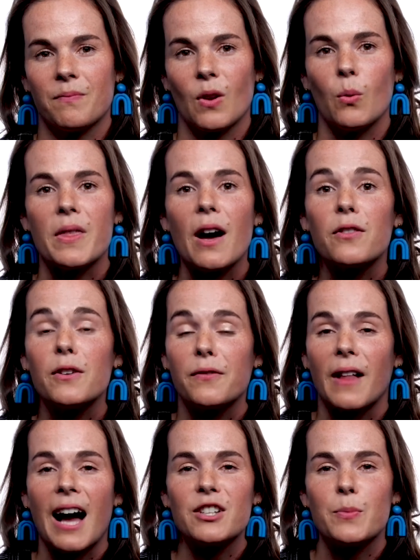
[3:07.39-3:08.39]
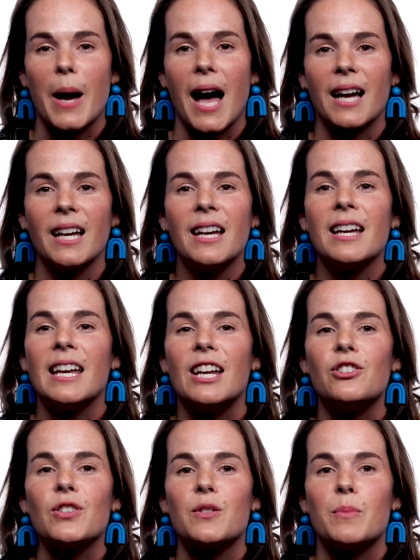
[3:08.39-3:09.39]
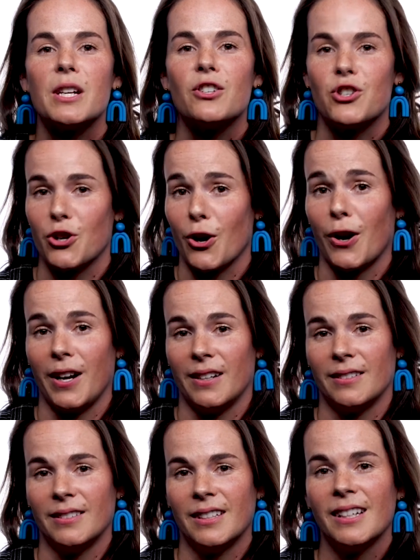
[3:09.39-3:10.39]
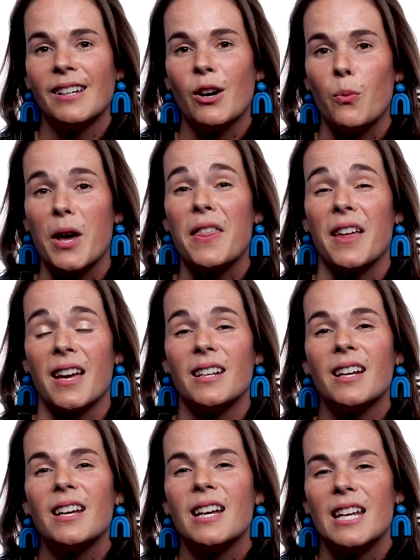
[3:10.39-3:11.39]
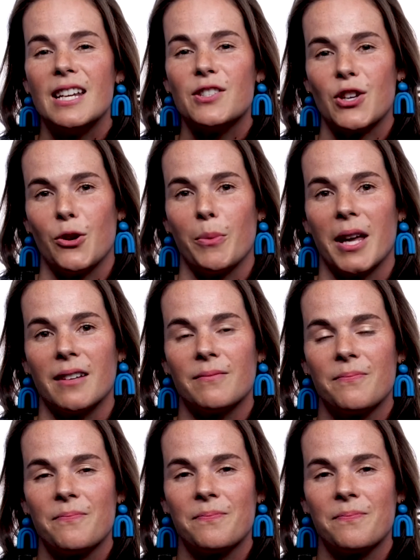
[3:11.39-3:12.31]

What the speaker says: Without the flashback, he'd just be a jerk. With it, he's human.